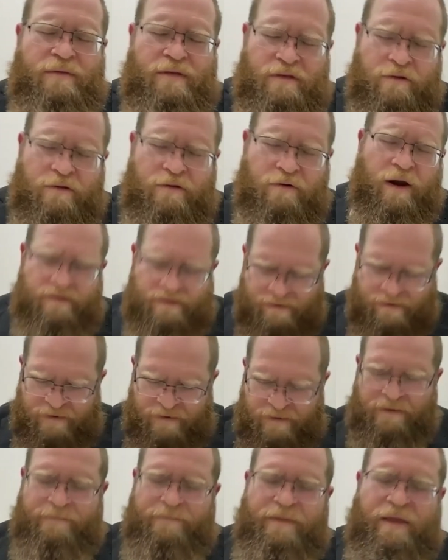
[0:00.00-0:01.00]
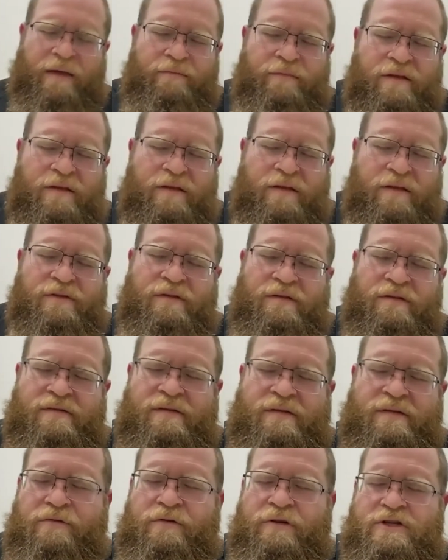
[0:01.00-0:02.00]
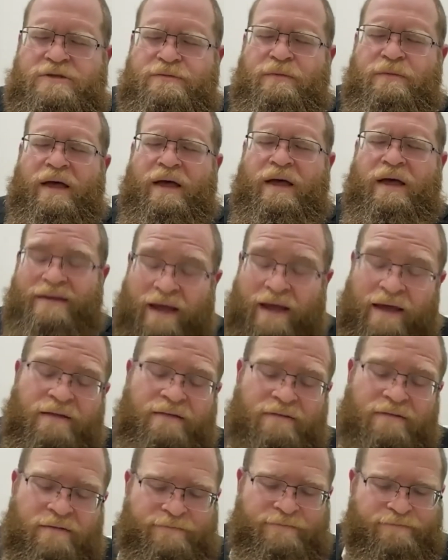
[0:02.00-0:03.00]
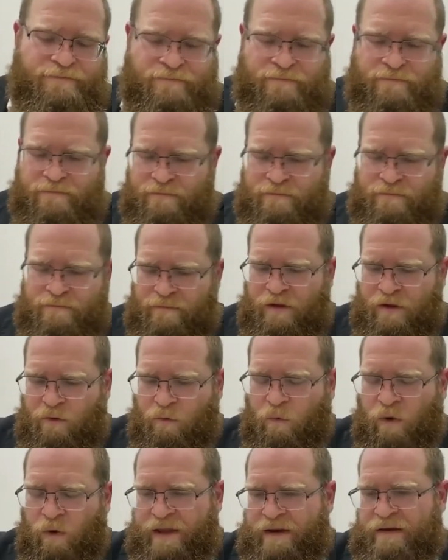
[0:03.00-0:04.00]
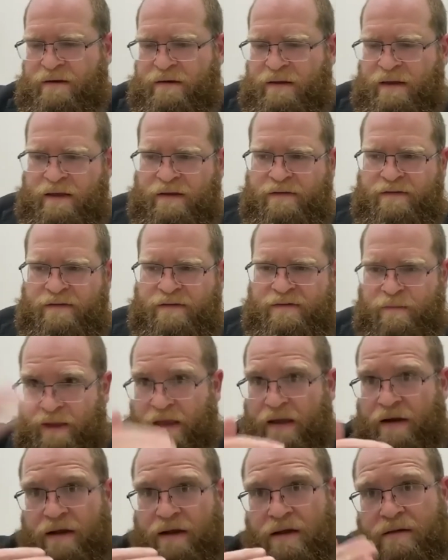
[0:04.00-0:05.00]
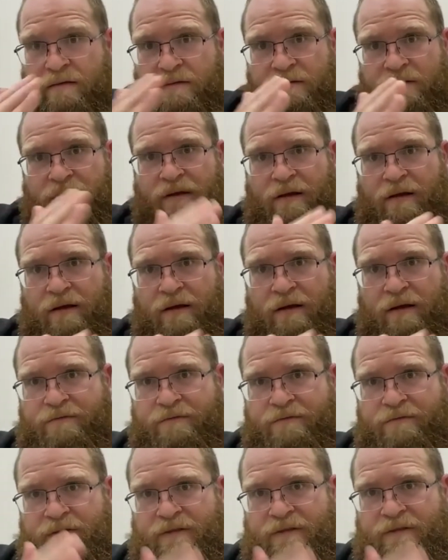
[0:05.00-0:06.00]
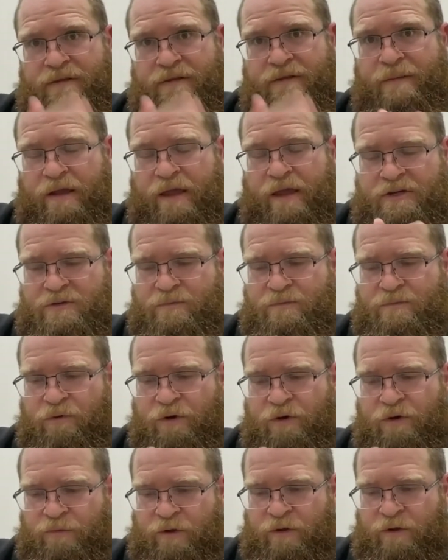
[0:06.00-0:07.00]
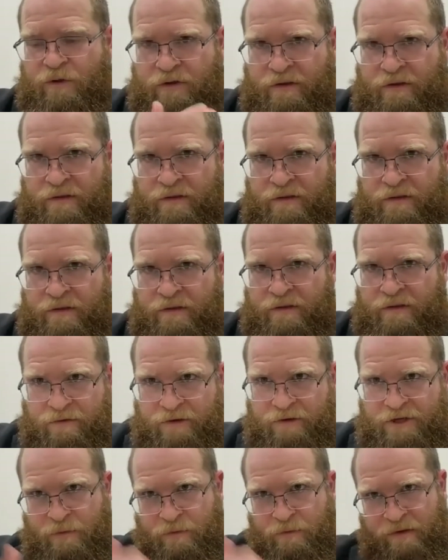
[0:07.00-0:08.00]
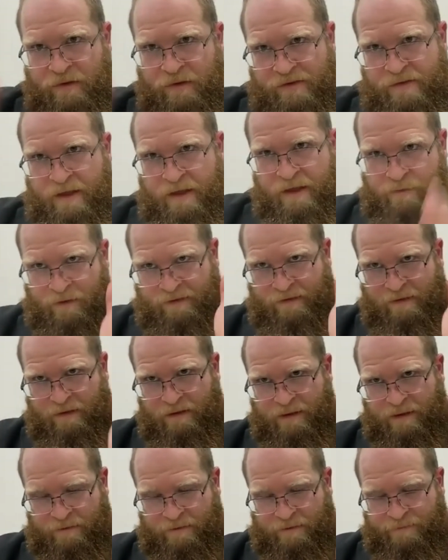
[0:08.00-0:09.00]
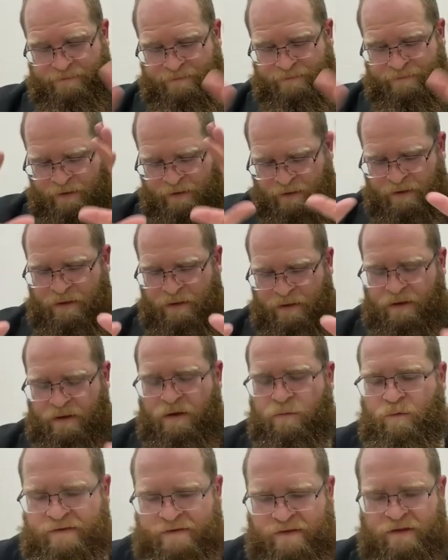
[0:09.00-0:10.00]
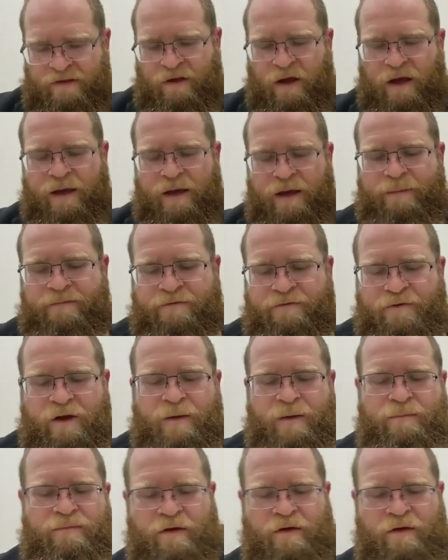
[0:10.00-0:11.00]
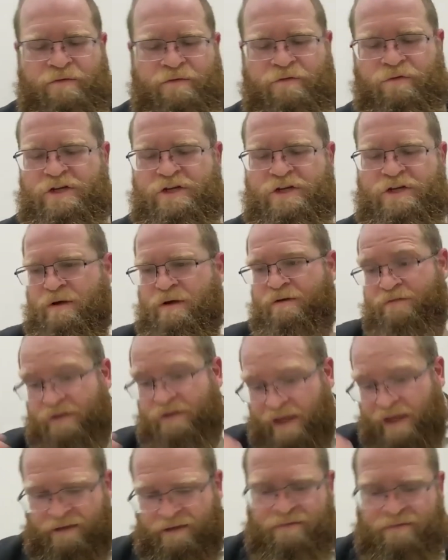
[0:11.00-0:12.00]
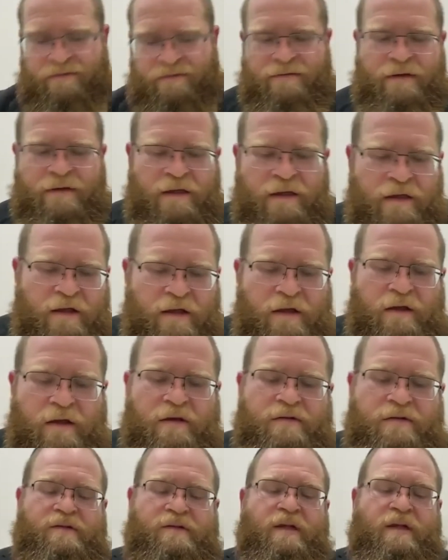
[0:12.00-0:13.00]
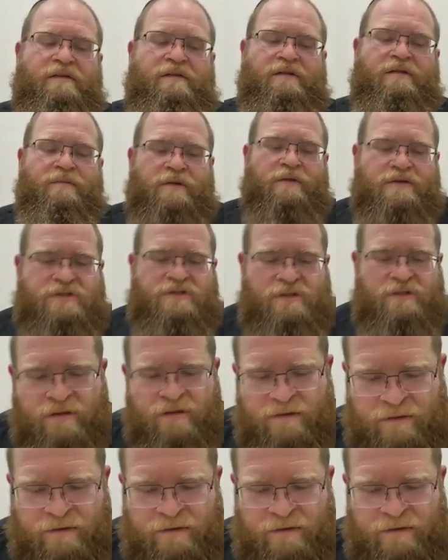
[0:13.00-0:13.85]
Deraisa, that mitzvah to say Kriya Shema at night, when is the beginning of the demarcation point when you can start saying Kriya Shema? When's the end? When's the time frame of Kriya Shema of night? So says the Mishnah,